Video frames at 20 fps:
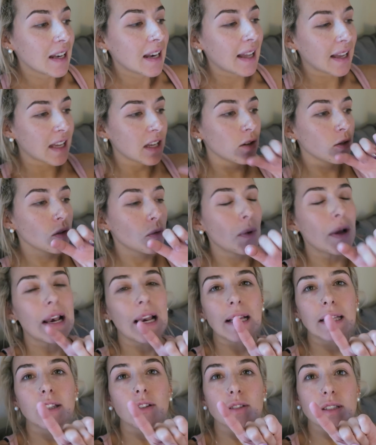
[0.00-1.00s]
like, you know the way
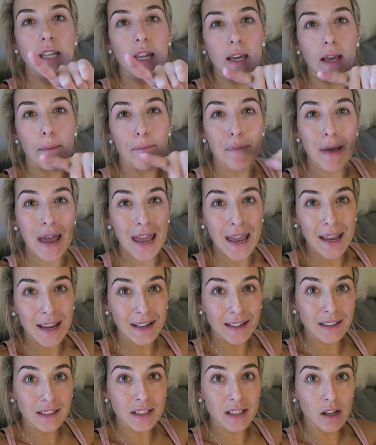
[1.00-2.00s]
like there's like
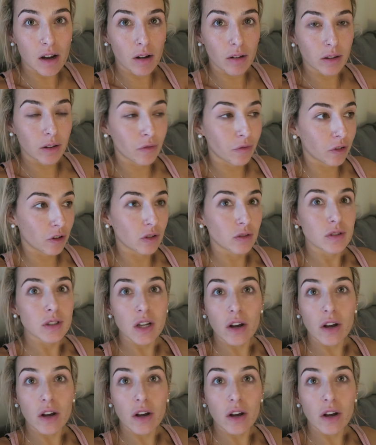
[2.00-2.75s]
paint on the front.